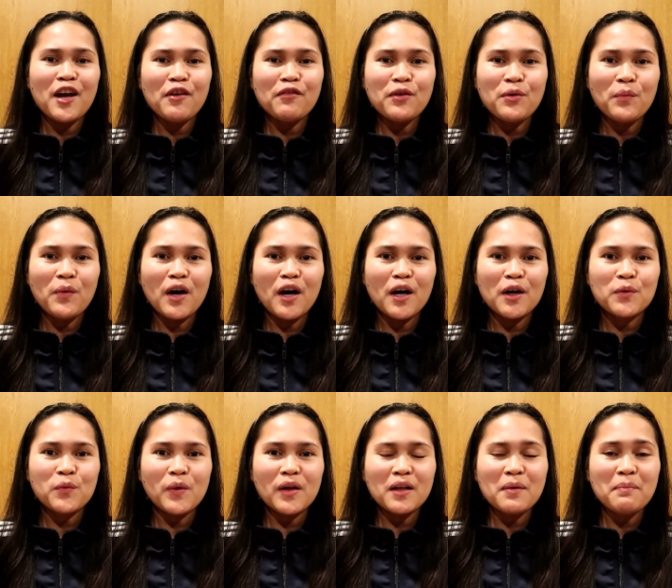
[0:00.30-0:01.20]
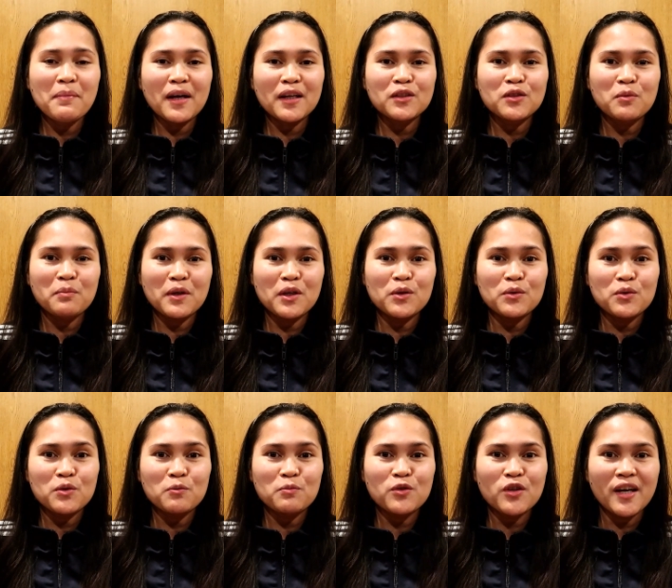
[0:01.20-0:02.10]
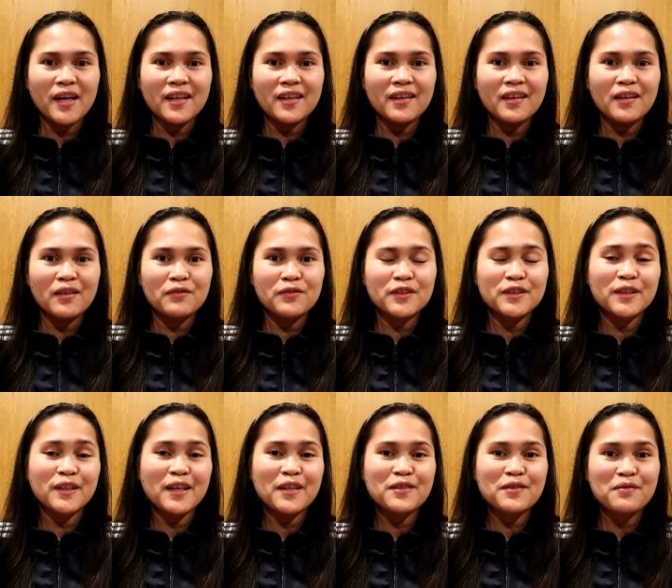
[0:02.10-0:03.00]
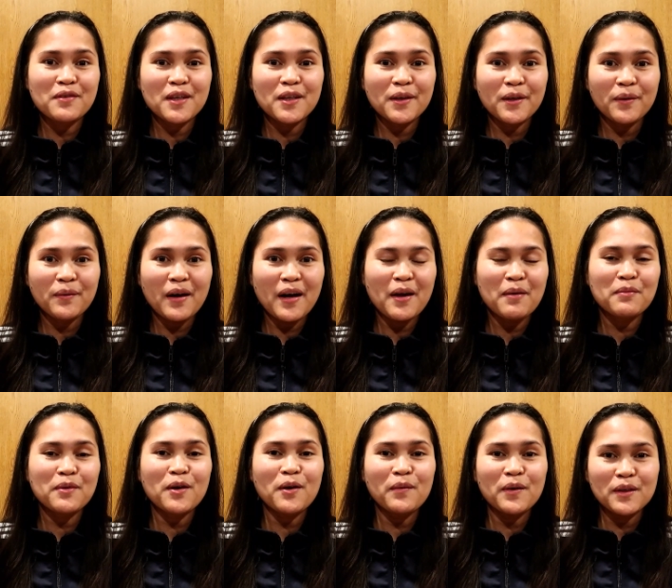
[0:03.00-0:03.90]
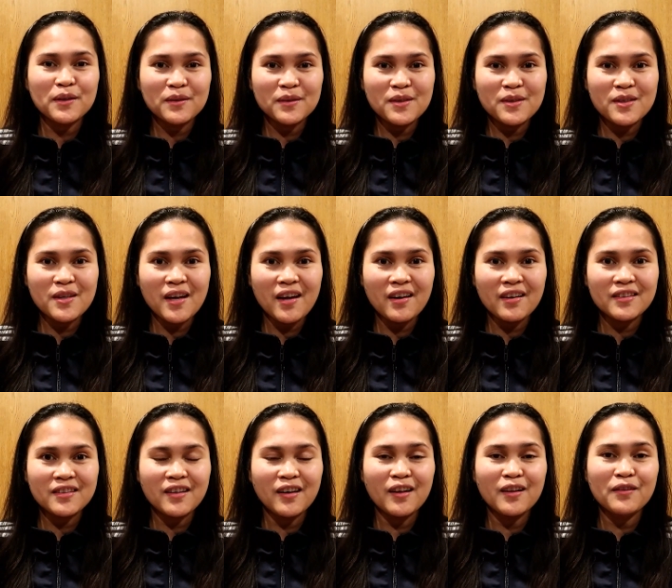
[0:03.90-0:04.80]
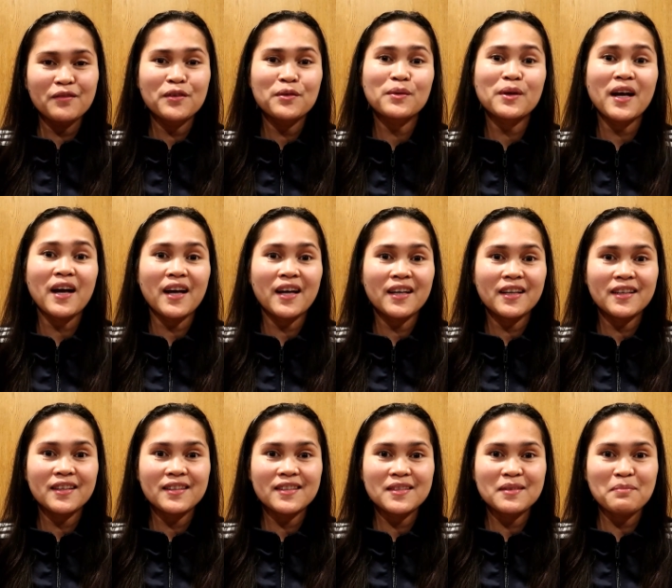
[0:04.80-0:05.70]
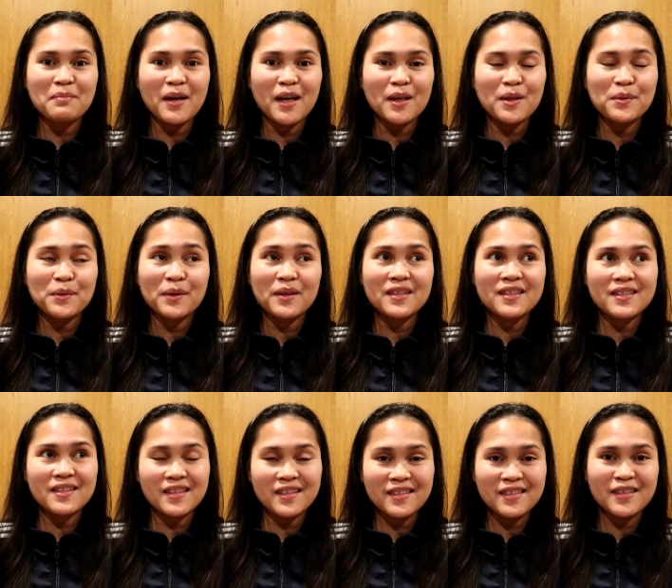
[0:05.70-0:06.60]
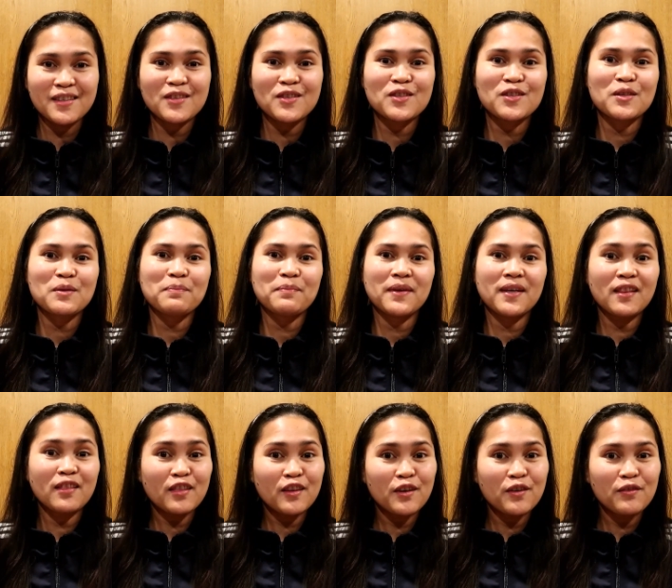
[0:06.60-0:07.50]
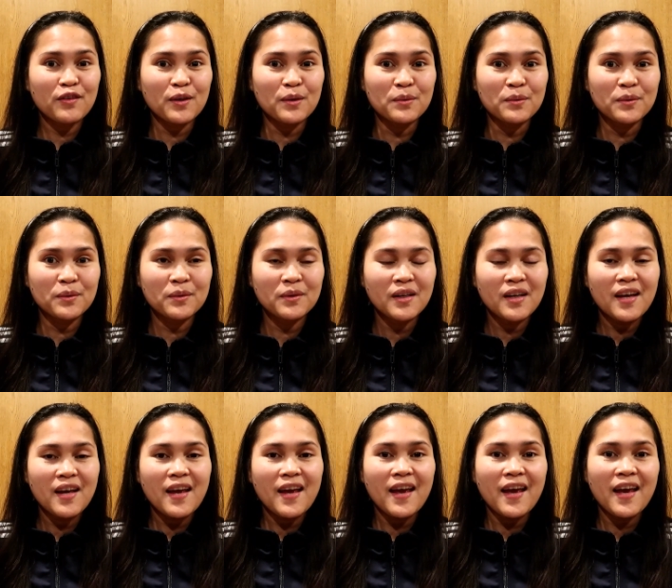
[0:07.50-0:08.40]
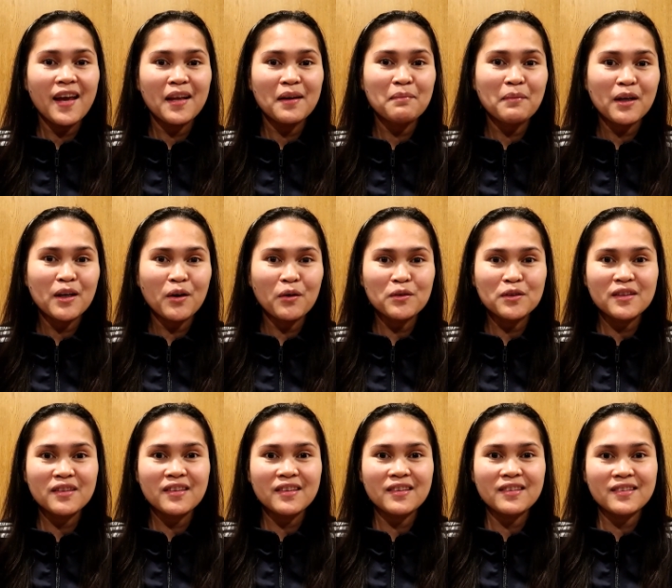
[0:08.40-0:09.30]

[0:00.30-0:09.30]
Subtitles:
everyone, welcome back to my YouTube channel. For today's video, I am going to share to all of you guys my US citizenship interview and my oath